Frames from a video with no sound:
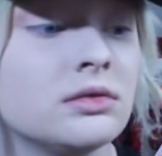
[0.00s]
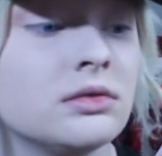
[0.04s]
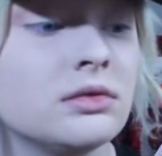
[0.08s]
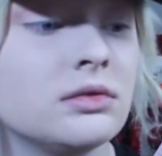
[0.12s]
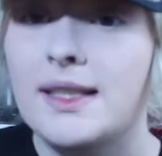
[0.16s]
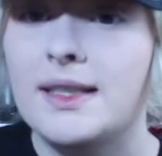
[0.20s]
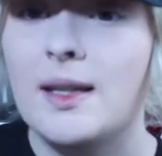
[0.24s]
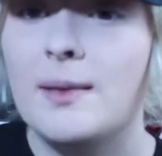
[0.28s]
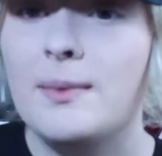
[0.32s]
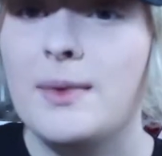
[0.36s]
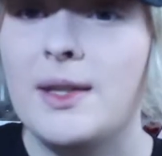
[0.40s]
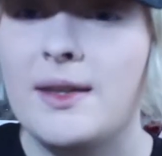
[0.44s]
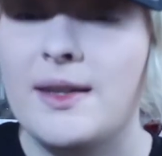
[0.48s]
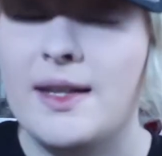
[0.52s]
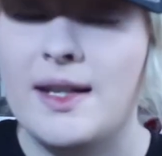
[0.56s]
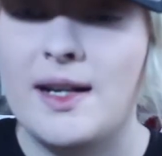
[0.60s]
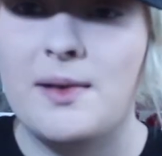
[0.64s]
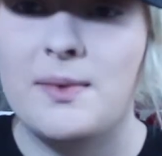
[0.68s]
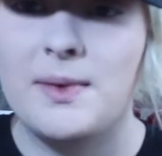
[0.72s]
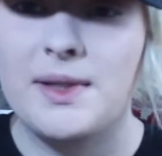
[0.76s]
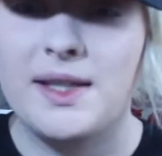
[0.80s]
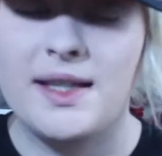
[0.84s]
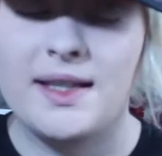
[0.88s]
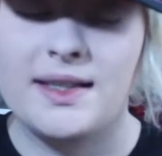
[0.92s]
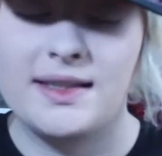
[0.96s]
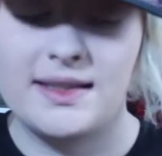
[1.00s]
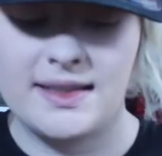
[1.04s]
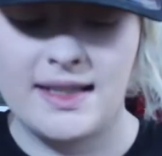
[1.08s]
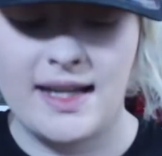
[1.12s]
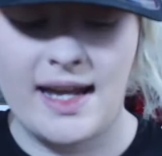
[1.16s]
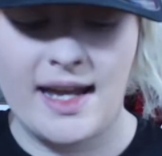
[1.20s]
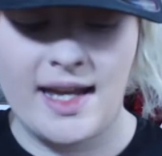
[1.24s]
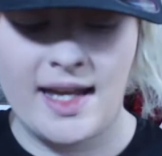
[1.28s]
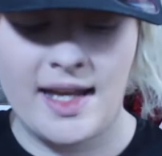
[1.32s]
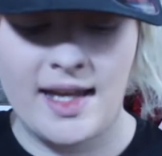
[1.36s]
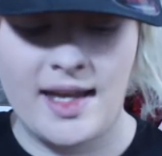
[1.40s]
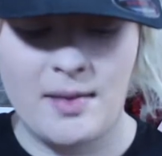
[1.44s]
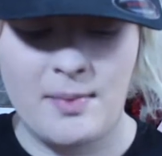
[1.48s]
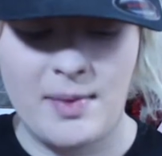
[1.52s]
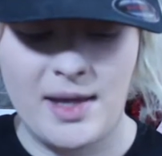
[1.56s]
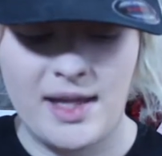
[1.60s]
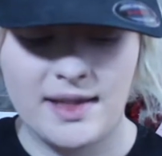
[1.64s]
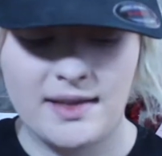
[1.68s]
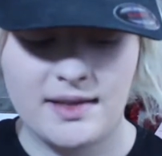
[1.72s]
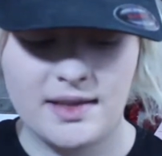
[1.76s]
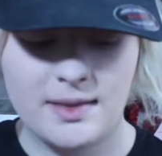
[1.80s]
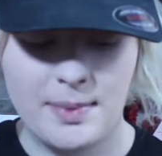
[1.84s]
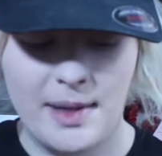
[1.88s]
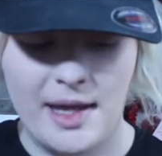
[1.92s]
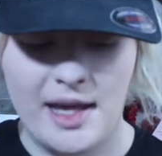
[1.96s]
Something that I will say about
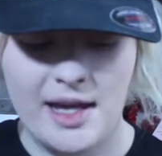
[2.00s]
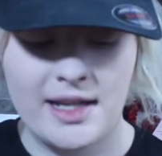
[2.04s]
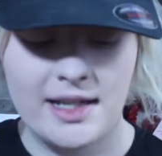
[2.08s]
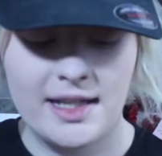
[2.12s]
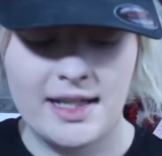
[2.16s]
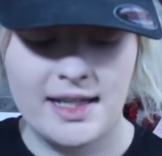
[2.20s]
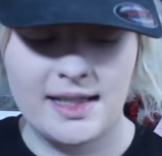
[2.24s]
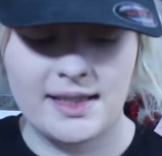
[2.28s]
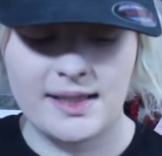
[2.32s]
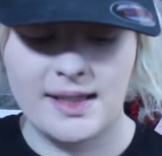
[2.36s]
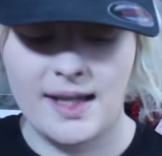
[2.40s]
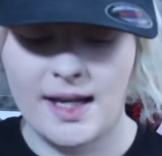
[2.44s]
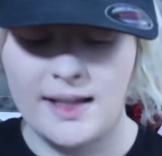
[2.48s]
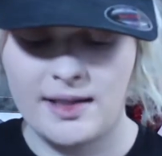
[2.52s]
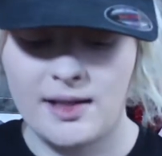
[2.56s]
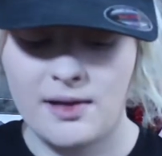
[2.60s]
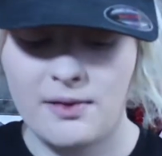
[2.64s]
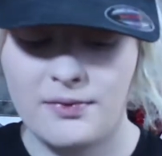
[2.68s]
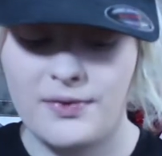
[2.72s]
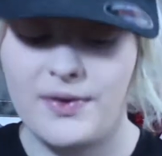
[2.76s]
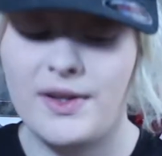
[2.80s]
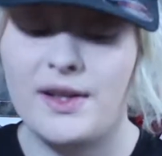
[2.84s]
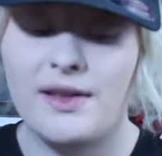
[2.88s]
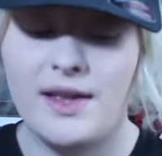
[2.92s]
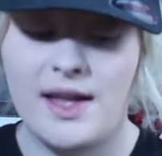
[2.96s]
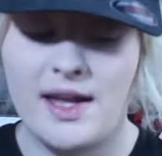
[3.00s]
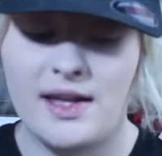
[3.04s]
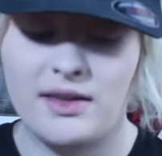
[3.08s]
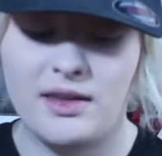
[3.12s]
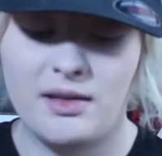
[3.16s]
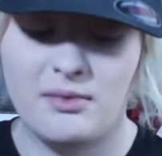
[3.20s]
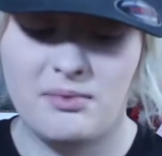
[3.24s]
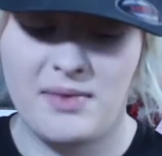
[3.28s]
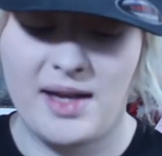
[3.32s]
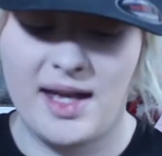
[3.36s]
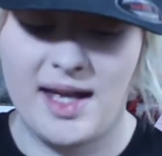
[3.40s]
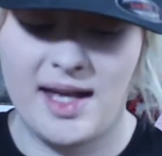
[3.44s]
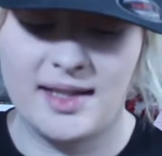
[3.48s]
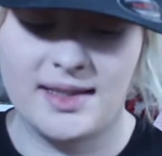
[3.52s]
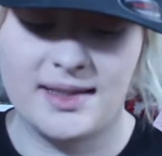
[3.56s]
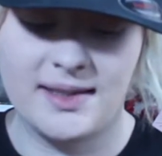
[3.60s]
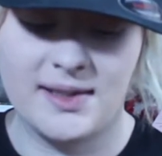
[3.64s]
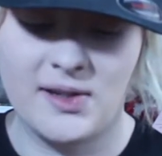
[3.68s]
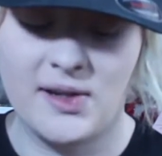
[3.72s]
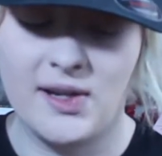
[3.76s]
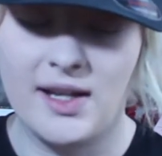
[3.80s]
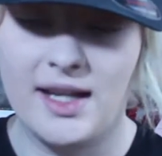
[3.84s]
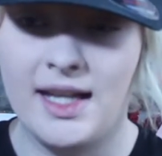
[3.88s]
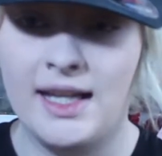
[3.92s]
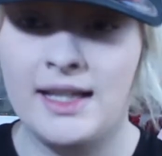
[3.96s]
this palette is I don't feel like the mattes
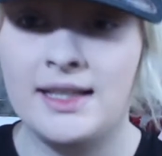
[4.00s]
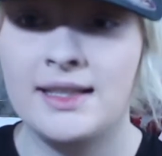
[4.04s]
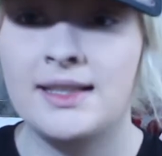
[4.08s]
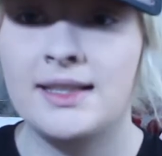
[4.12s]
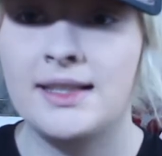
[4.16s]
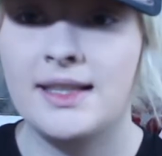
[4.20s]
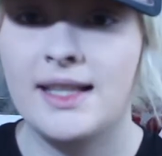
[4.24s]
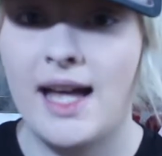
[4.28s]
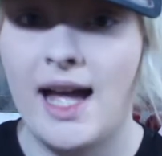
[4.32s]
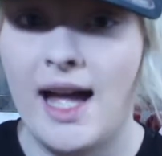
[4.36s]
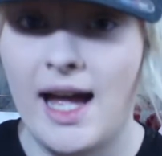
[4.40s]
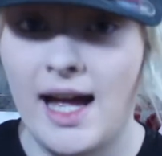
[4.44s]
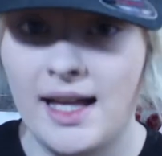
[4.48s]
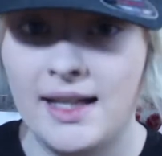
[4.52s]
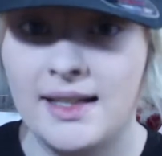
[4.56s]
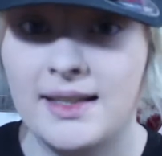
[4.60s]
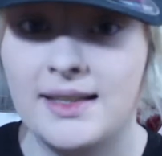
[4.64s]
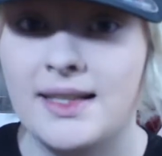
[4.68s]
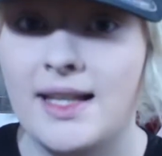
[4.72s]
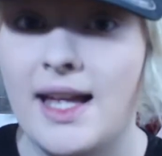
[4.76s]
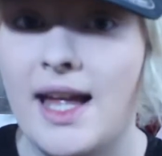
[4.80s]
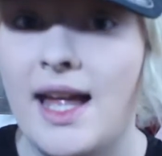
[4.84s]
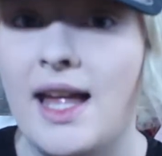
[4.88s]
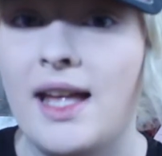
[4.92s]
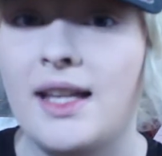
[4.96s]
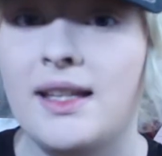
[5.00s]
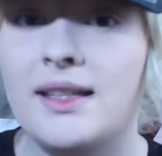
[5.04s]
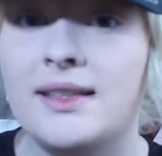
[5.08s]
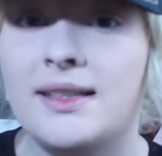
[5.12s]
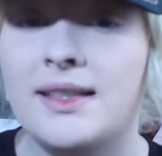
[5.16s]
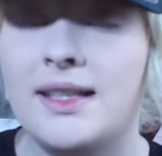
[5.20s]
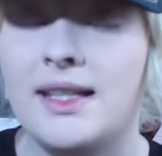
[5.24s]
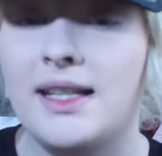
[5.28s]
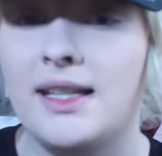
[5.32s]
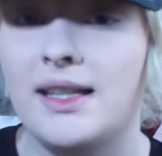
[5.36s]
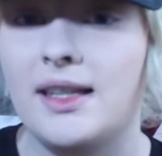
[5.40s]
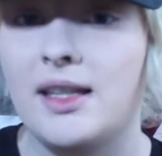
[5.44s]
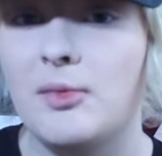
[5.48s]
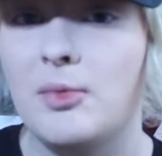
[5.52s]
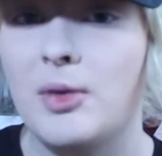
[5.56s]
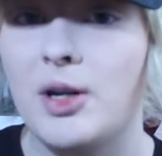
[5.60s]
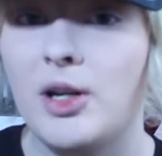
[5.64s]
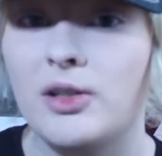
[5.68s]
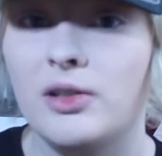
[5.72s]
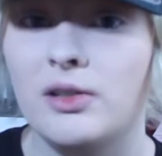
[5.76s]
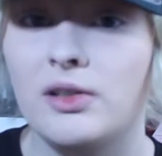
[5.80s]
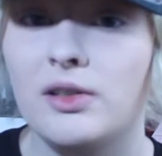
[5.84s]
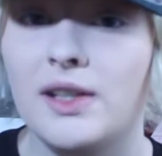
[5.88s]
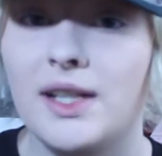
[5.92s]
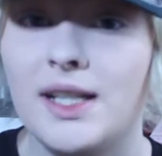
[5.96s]
are as nice as in the
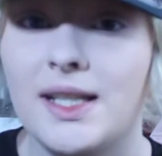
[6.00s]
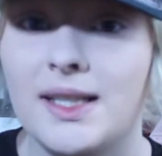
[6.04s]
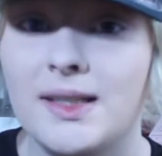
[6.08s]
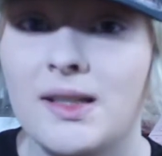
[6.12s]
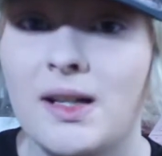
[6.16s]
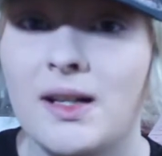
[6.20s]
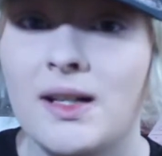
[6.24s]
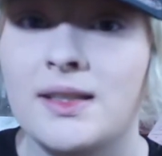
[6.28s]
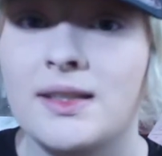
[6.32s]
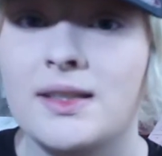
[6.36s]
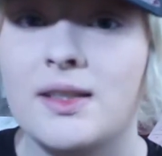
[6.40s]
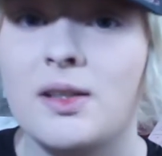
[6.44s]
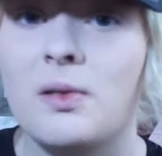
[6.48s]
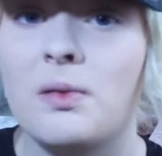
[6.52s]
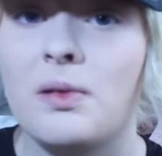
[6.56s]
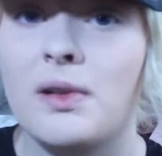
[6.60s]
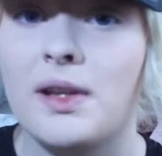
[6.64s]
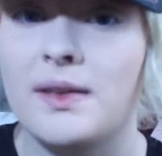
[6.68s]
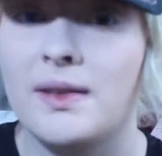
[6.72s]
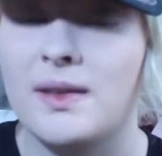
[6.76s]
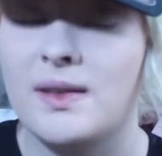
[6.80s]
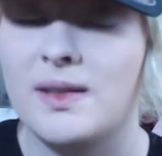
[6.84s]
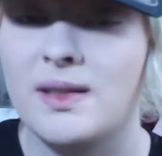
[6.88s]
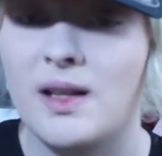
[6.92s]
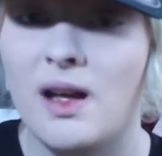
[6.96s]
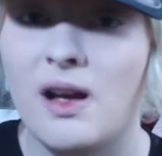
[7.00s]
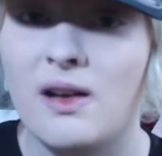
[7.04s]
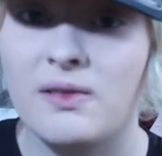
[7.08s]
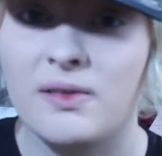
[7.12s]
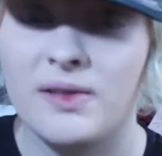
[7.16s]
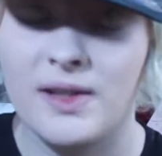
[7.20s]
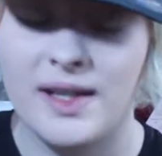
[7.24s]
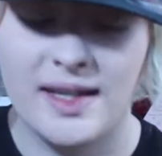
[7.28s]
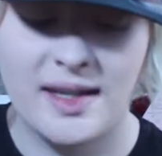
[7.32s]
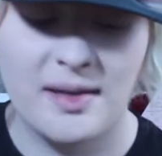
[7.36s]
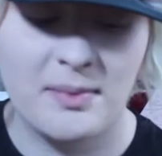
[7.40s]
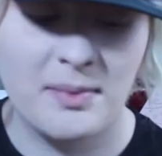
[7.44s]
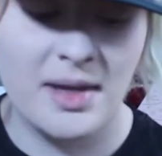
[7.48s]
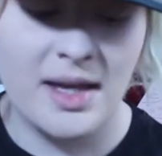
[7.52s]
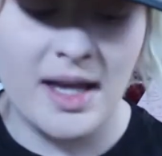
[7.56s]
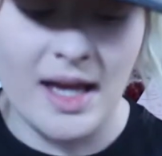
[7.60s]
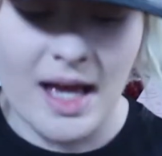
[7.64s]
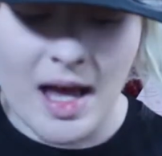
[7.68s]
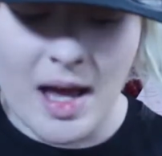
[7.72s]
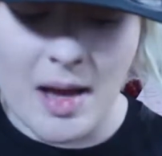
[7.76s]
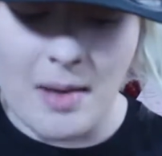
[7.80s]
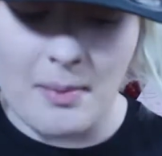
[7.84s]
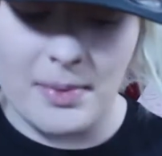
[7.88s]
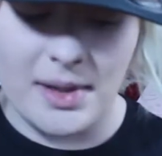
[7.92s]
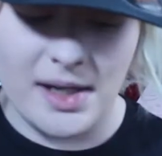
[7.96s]
Modern Renaissance or in the Soft Glam,
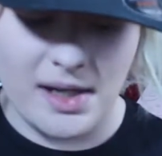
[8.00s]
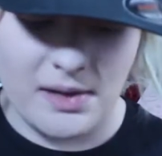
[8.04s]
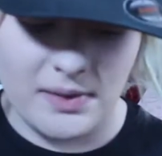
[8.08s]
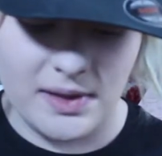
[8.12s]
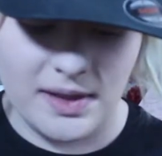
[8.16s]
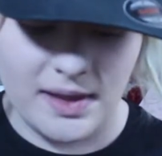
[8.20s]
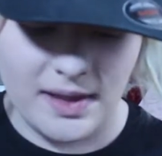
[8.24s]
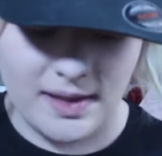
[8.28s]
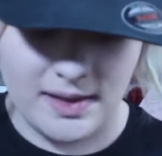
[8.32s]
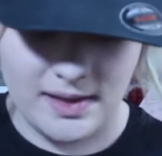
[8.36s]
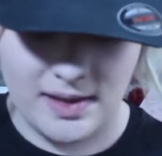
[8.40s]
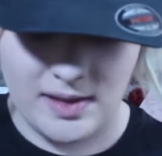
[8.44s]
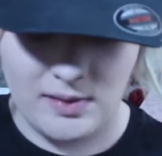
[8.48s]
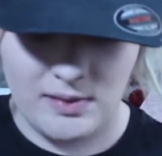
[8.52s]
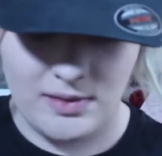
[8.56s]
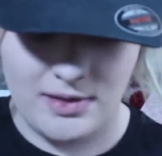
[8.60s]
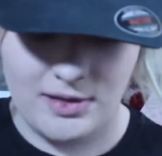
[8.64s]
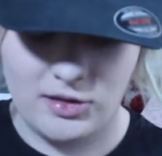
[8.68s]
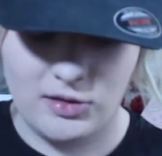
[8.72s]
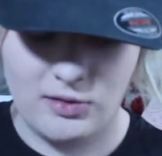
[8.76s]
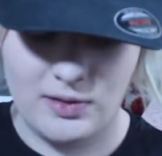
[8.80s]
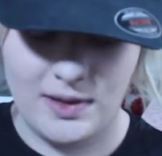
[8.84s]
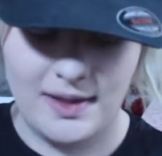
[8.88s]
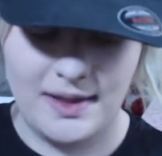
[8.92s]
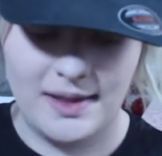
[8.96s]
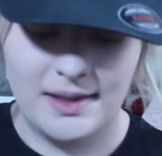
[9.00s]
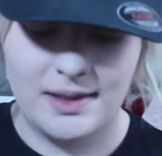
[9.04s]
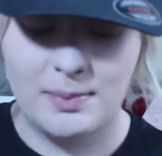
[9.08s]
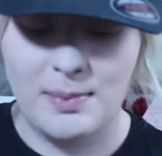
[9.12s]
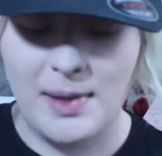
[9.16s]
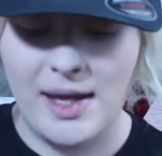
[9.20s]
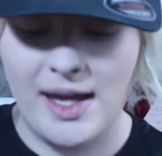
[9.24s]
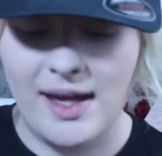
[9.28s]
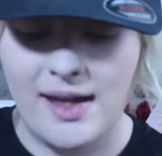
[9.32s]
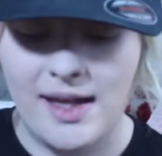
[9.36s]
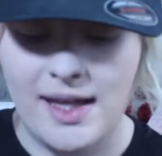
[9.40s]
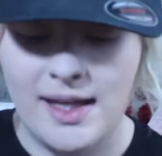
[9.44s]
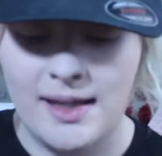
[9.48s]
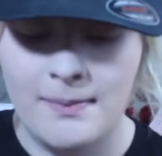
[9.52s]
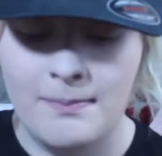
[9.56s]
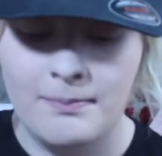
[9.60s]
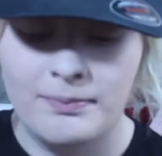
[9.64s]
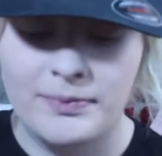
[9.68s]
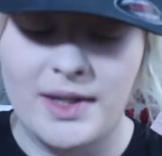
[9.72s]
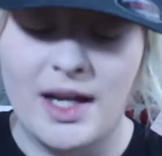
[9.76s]
but I really do enjoy this palette.